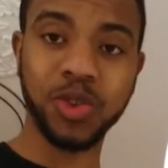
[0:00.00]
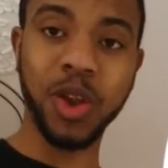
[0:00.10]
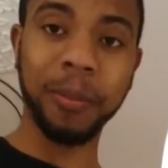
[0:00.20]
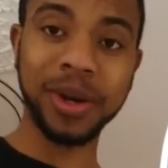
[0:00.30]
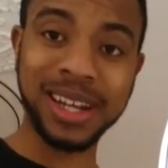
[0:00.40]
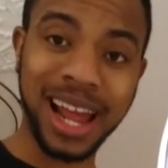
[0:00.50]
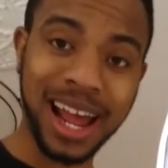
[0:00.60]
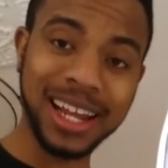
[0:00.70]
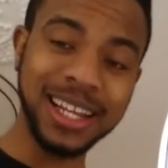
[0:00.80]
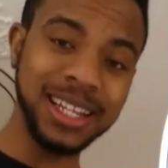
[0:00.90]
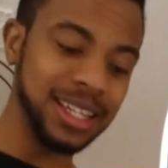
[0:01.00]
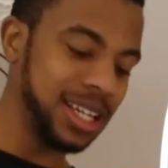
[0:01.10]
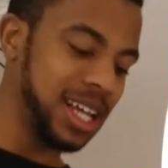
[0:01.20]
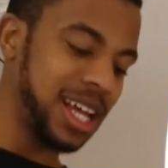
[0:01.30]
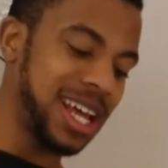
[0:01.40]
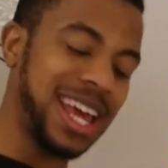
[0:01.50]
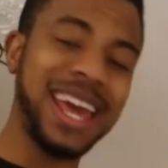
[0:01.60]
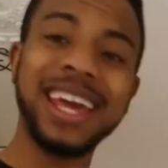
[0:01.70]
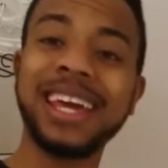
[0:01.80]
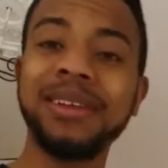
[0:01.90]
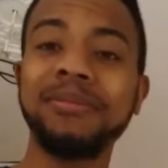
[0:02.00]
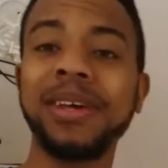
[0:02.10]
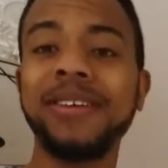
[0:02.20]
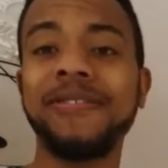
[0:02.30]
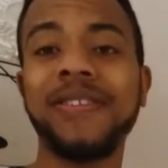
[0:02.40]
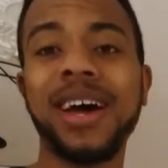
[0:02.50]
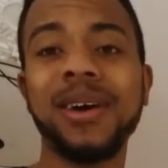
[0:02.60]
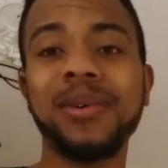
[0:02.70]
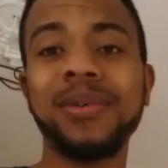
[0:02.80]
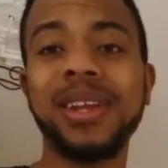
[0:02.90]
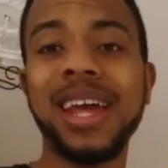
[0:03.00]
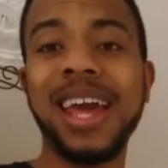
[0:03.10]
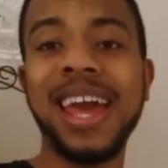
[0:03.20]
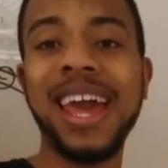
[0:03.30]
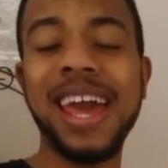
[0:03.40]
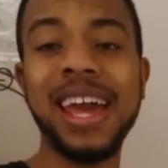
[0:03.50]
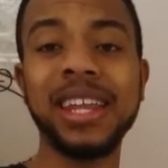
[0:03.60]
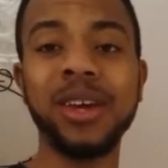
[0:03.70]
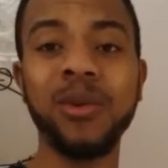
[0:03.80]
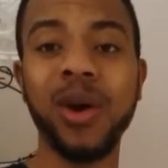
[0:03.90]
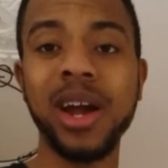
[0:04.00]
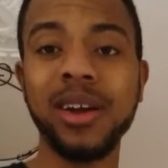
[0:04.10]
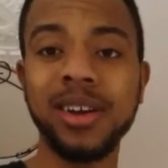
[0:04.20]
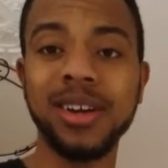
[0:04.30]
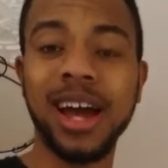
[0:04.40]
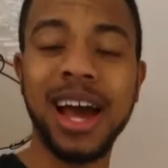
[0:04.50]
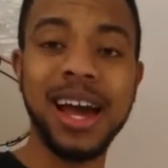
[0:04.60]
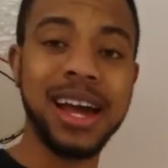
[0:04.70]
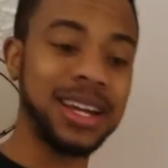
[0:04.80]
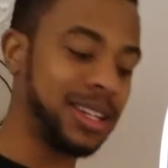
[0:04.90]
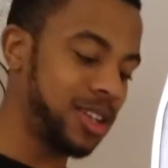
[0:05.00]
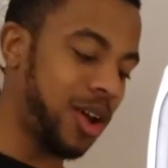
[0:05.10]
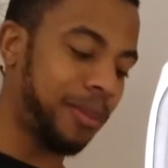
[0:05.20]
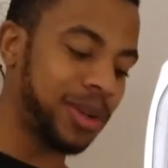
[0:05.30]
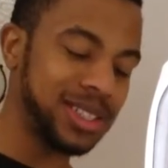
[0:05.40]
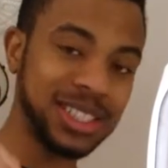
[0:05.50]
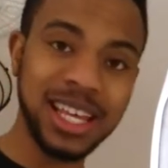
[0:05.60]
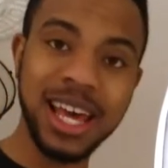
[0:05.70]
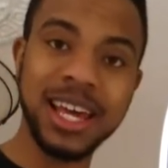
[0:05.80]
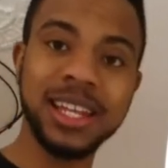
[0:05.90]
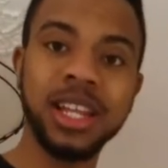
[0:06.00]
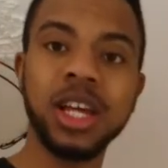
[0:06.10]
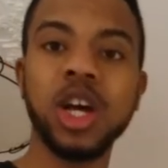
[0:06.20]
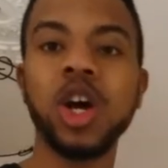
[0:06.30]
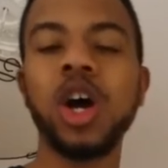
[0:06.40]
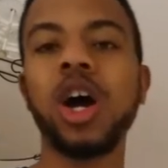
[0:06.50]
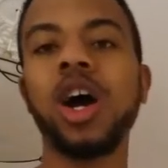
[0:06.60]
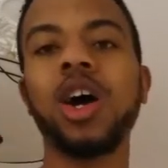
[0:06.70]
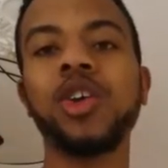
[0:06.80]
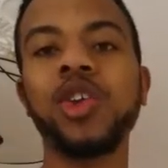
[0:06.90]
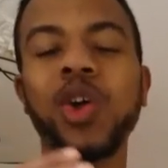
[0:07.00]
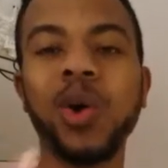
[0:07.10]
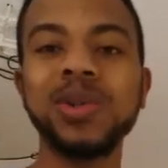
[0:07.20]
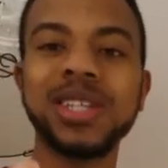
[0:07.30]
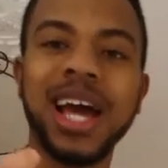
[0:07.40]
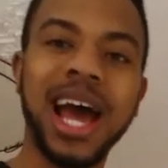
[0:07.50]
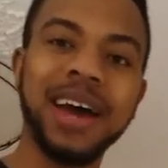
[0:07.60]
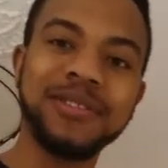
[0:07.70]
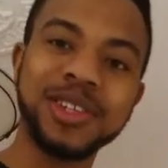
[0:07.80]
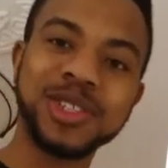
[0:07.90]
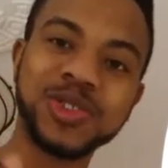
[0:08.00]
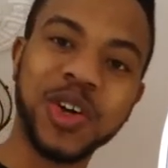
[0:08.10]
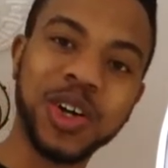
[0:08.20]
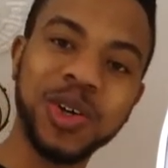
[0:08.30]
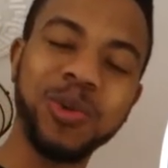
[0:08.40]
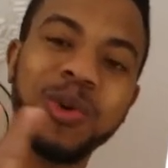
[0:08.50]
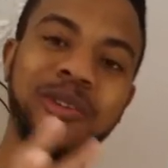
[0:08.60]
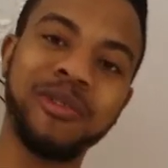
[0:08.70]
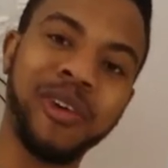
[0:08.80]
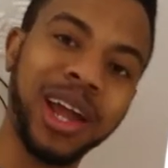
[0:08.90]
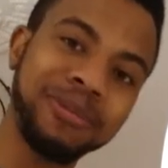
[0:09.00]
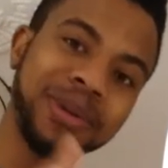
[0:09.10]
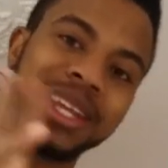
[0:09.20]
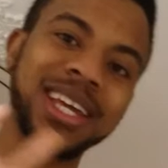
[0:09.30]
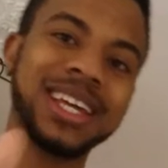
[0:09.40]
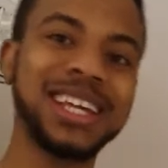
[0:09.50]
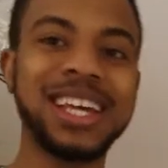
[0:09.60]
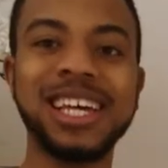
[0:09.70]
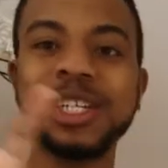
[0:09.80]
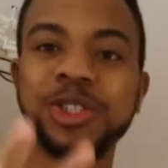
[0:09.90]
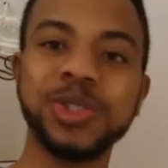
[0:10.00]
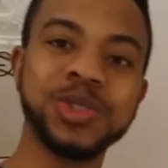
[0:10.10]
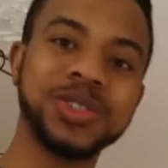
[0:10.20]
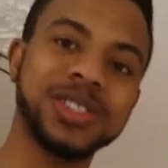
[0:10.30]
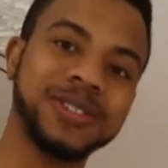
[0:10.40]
Number nine, it can be found anywhere. And number 10, you don't have to struggle with ripening issues.